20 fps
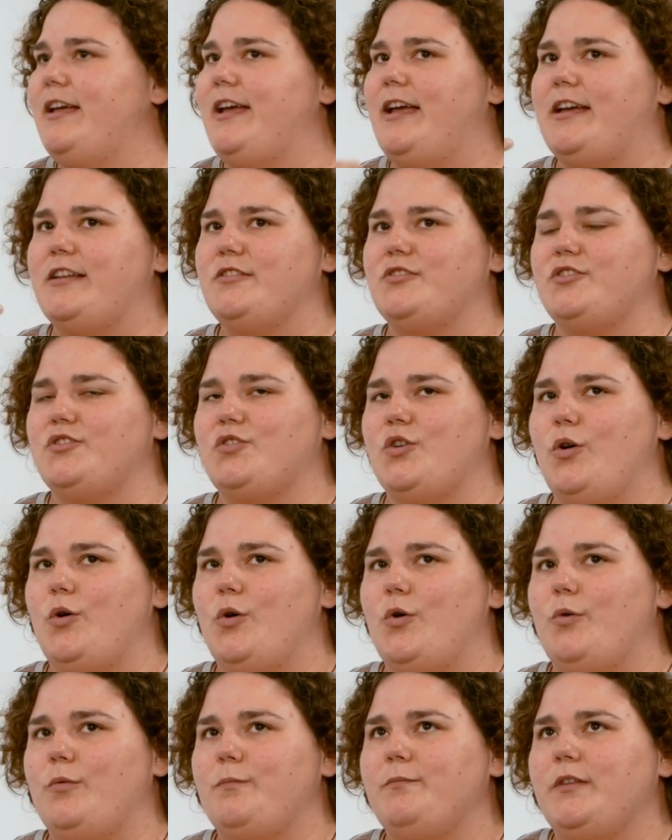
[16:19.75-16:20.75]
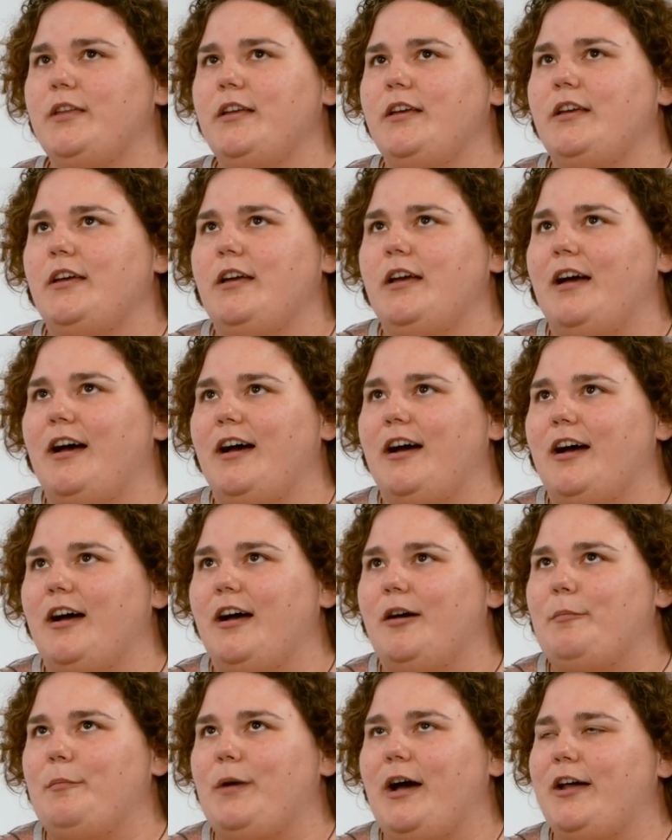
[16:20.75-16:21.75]
And so
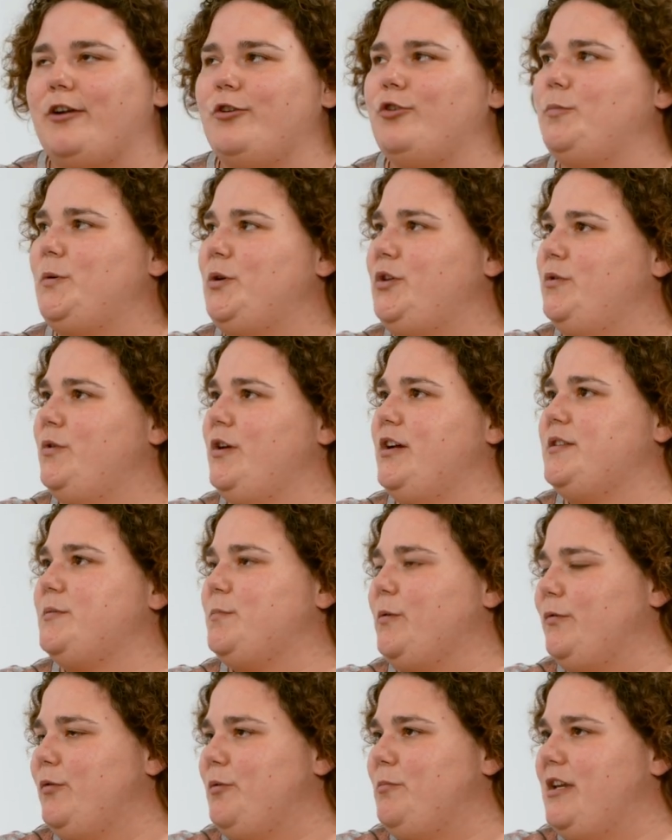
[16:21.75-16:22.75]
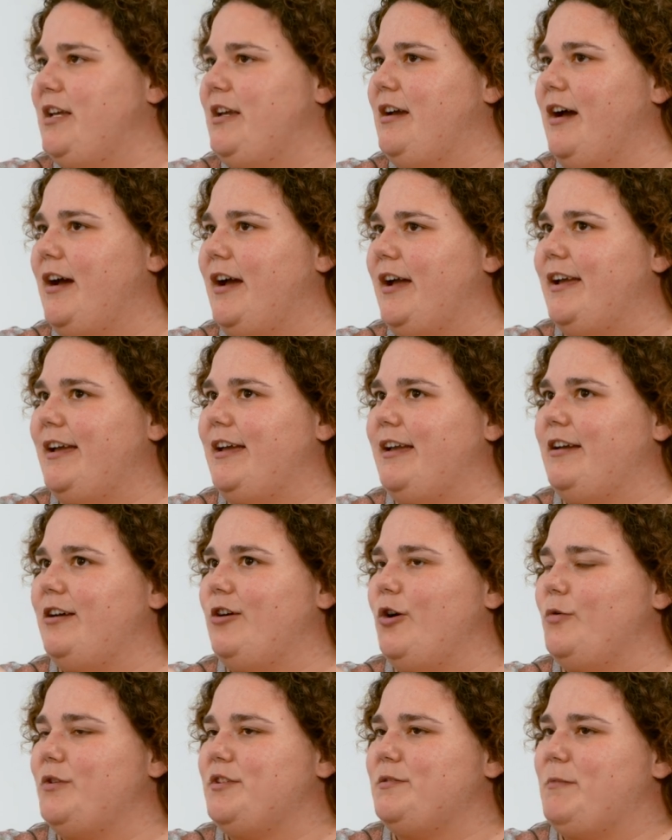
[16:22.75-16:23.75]
I don't know about you guys, but for me, I
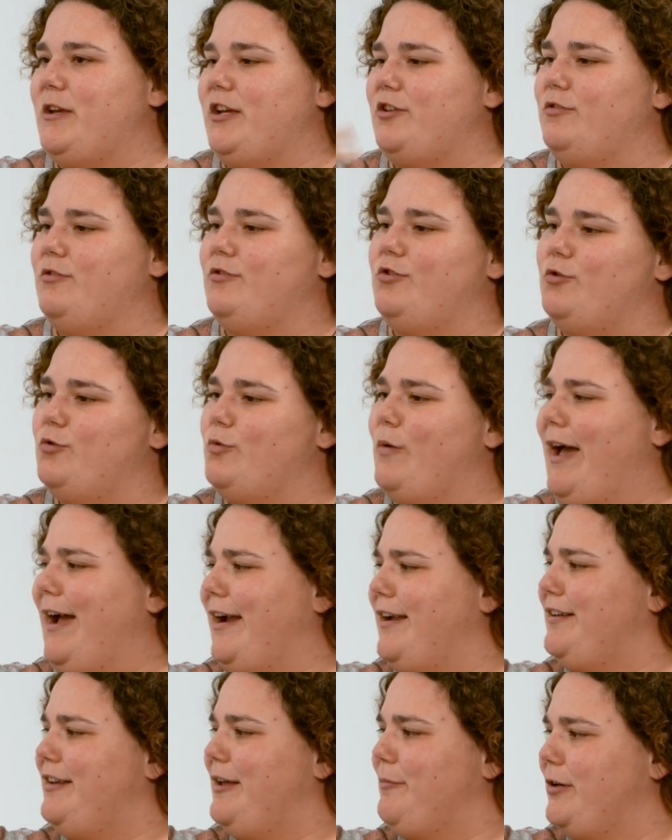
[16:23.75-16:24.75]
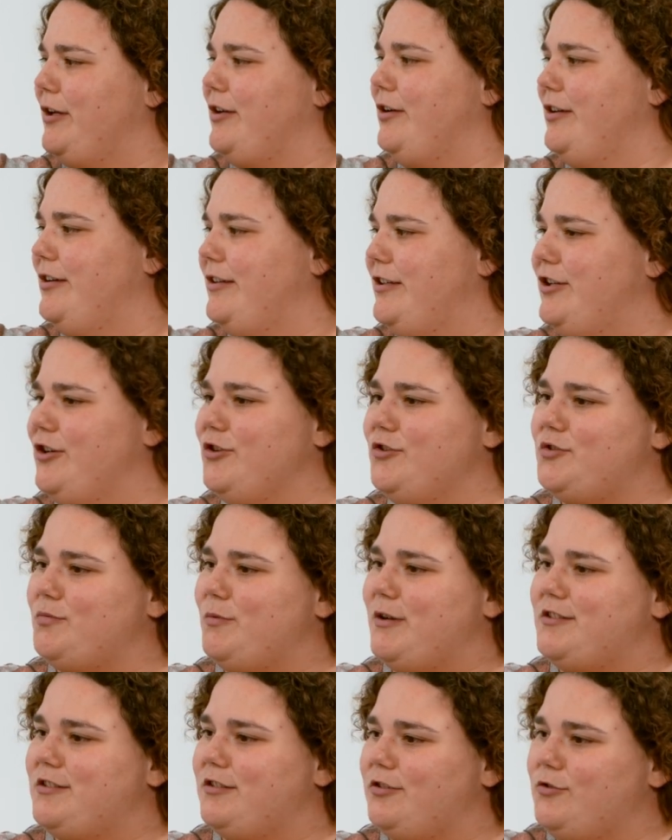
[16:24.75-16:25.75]
always make new academic year's
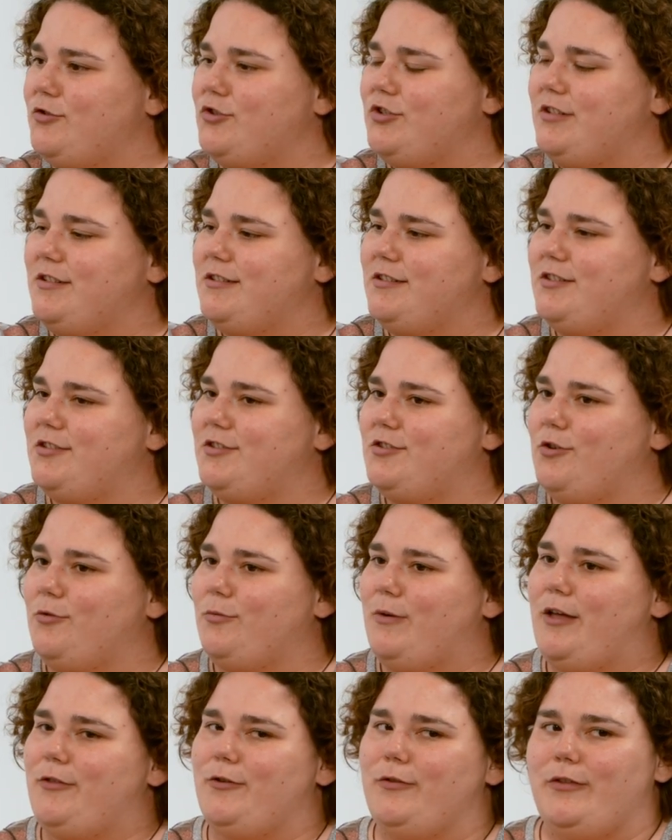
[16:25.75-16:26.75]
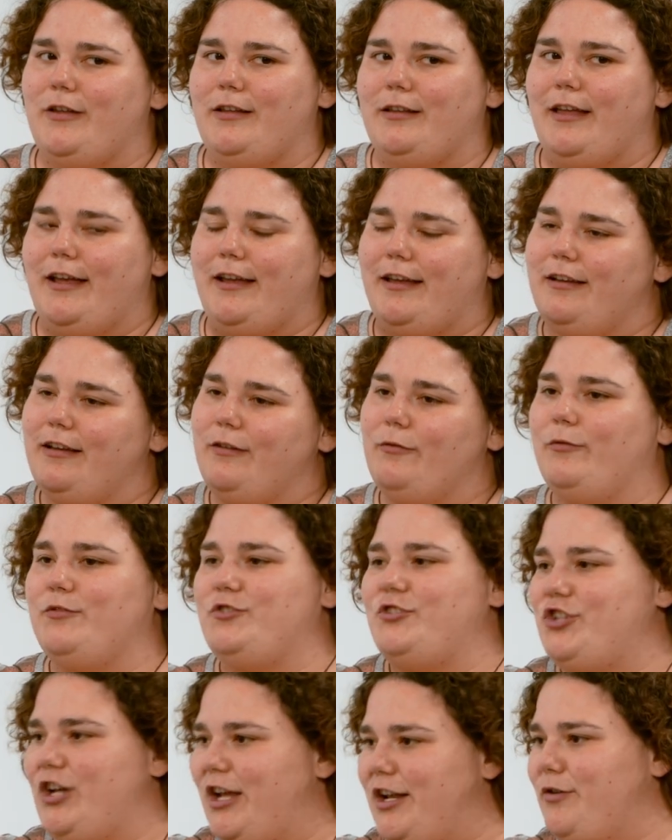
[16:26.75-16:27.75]
resolutions. So rather than like
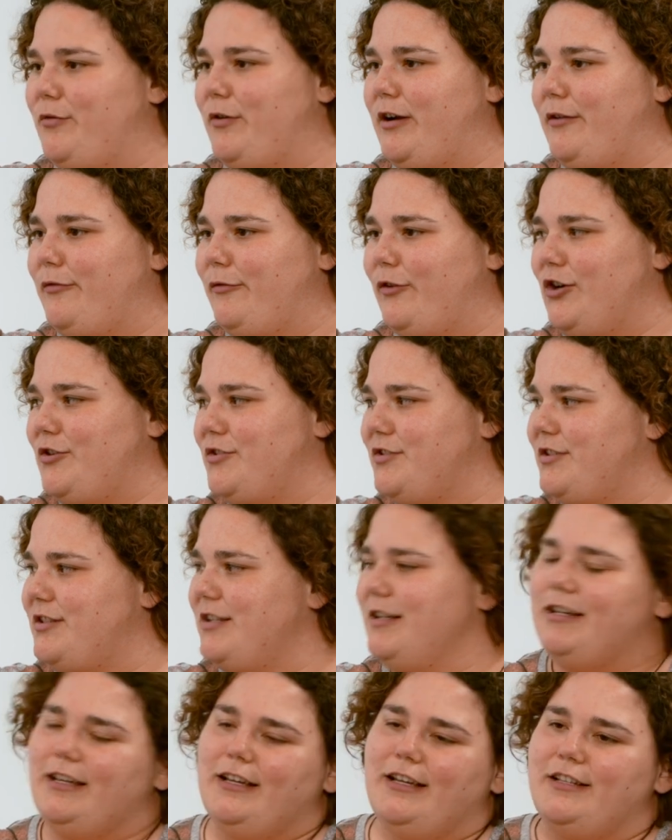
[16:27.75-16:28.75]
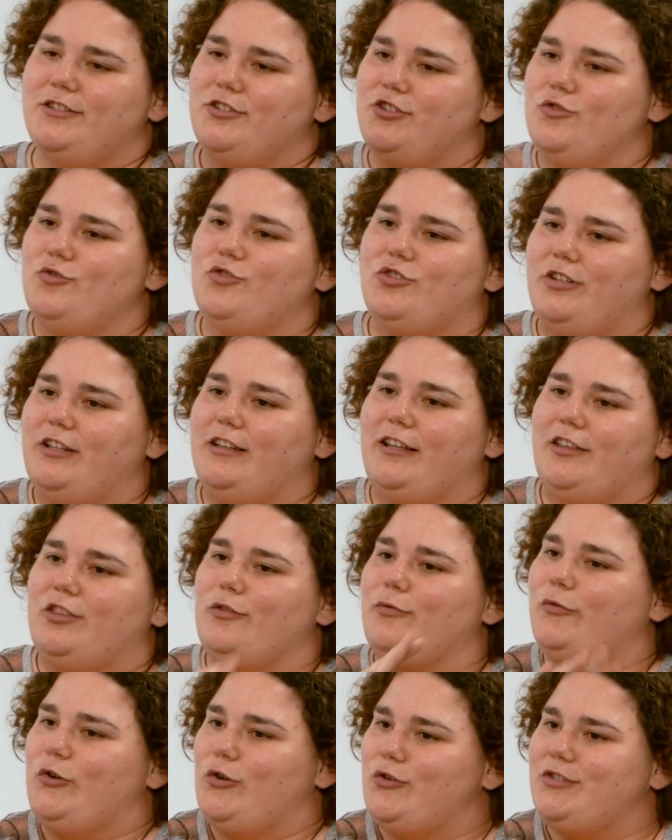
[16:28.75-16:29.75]
January 1st, it's usually like
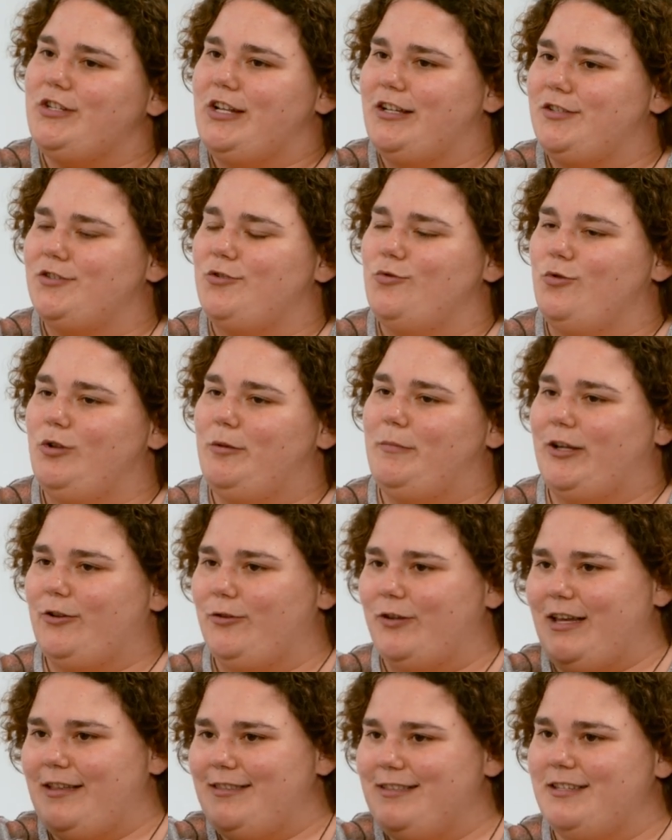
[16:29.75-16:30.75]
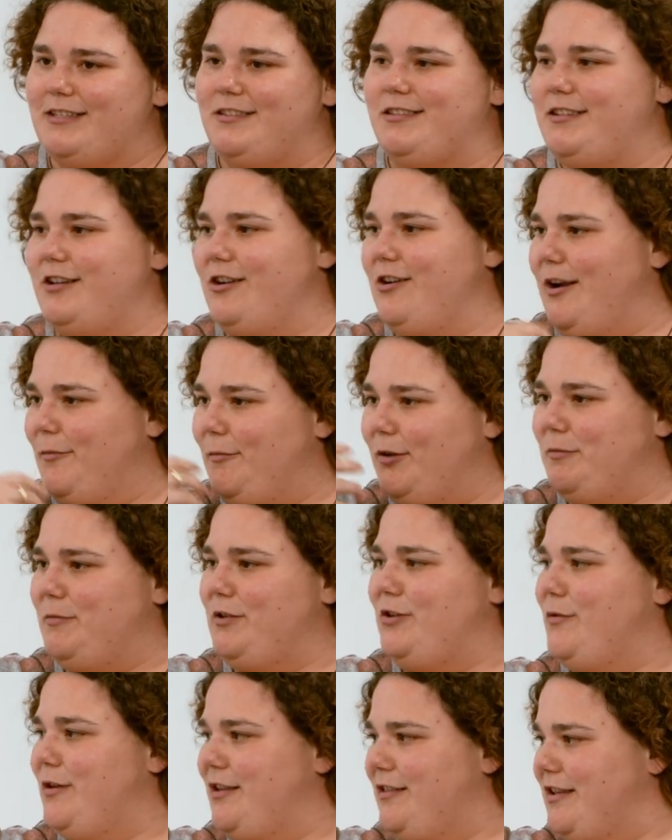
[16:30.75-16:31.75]
the first day of school. I'm like, okay, this year I'm going to be
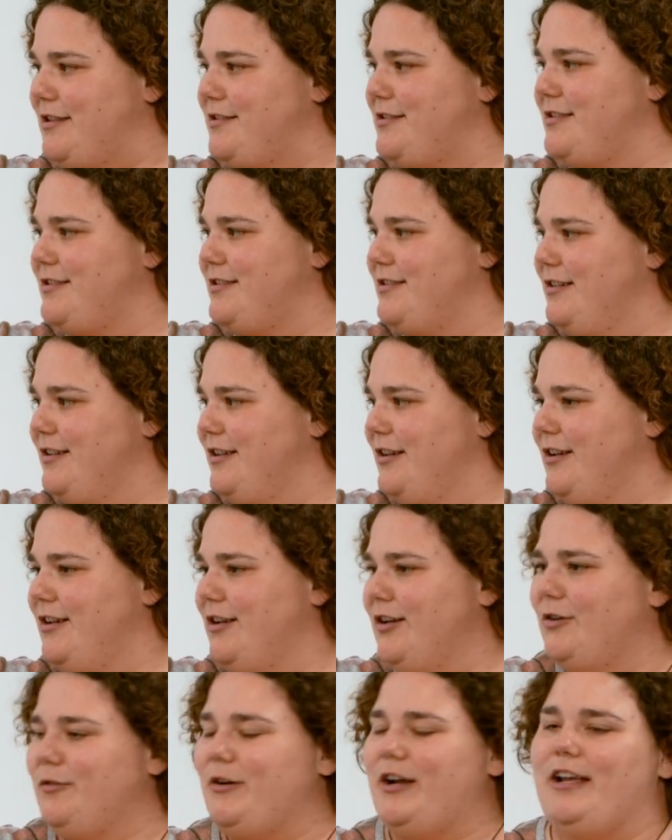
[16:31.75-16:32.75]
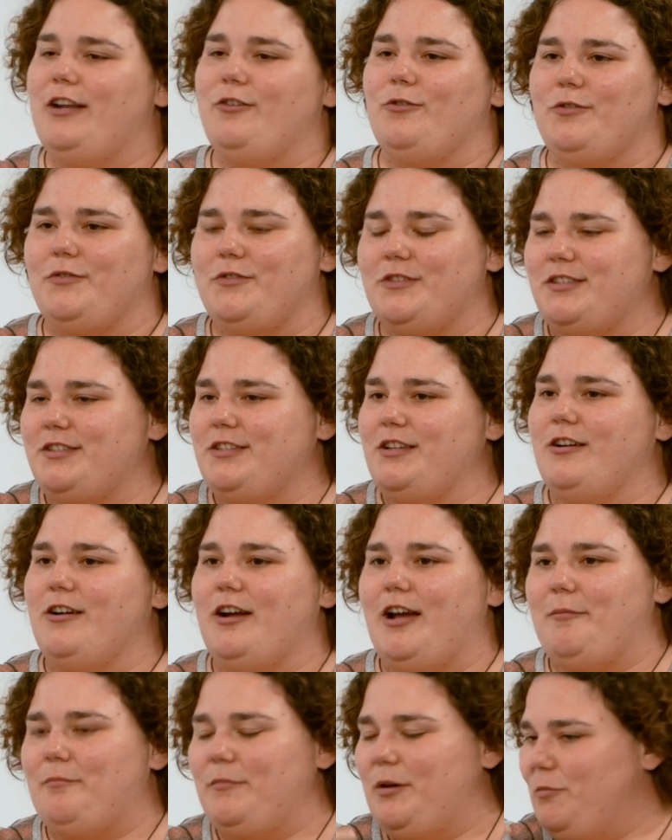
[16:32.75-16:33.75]
doing this, right? Or this year
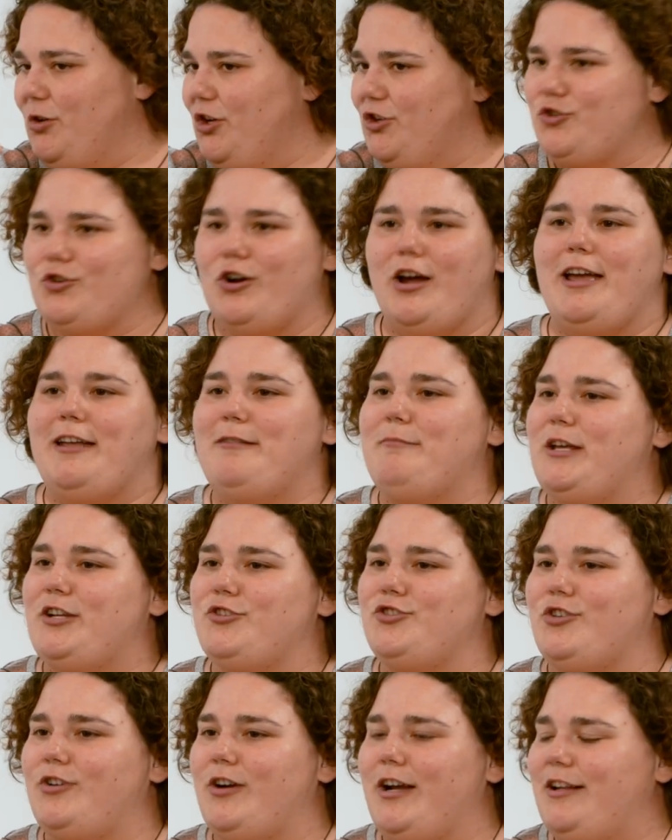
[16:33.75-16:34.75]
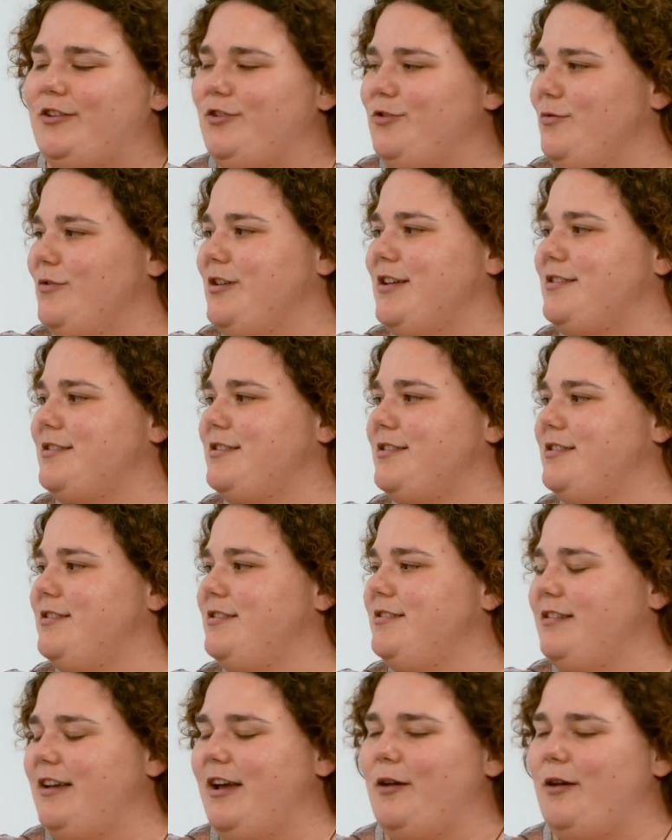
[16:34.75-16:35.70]
I'm going to try and make sure I do this.